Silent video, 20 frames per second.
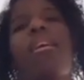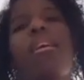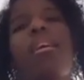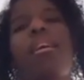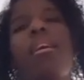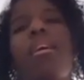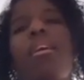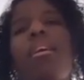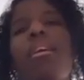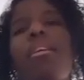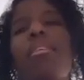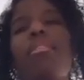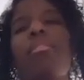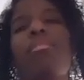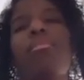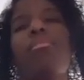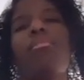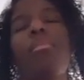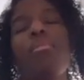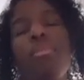
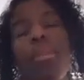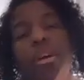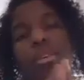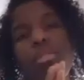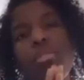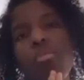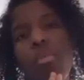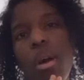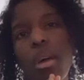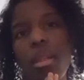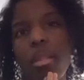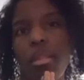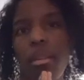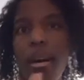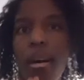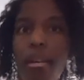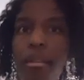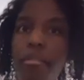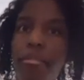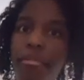And know that you are
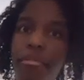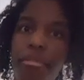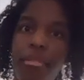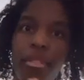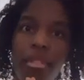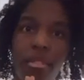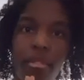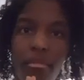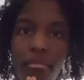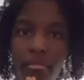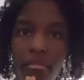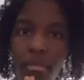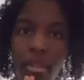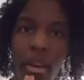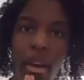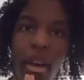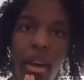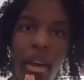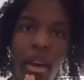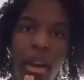loved
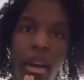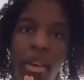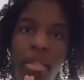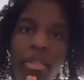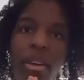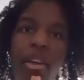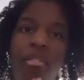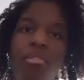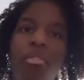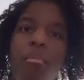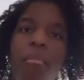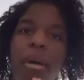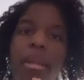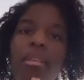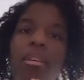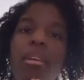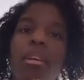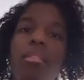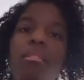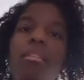and that
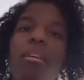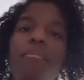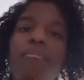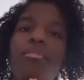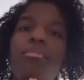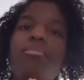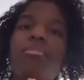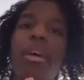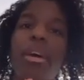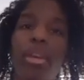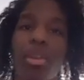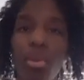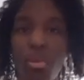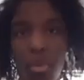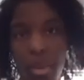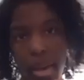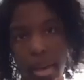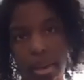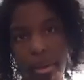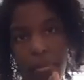nobody can love you like you
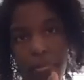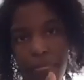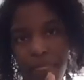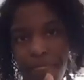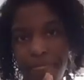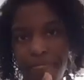can.